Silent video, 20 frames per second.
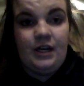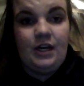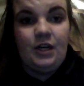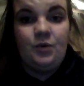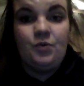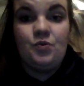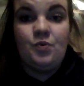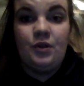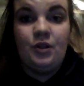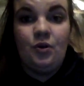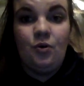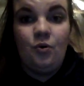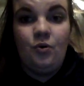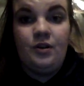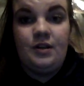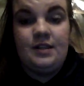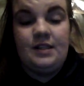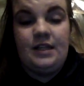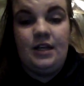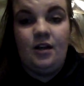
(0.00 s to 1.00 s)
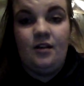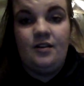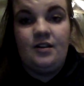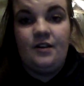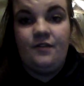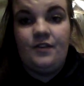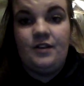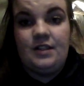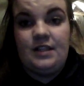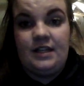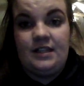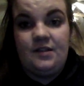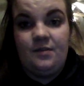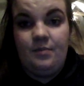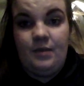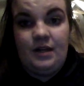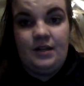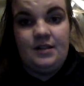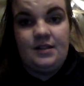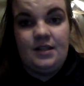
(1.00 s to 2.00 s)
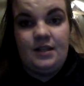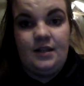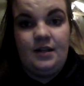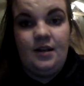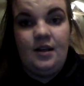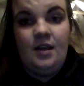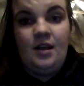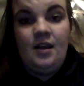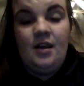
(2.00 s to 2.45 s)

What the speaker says: And it was really cool to see all the different sides of medicine